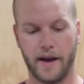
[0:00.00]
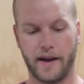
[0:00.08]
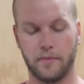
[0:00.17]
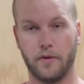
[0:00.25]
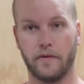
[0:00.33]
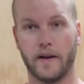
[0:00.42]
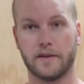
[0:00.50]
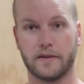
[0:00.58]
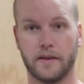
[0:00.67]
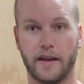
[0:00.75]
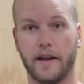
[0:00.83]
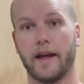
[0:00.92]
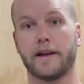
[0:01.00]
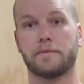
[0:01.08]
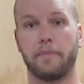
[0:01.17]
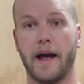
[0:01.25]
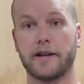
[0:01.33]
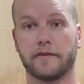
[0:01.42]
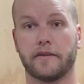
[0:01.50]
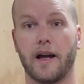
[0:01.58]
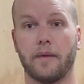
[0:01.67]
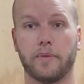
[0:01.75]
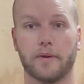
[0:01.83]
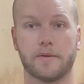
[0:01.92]
can move on to the next batch of
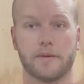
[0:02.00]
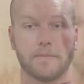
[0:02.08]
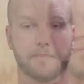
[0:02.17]
compost.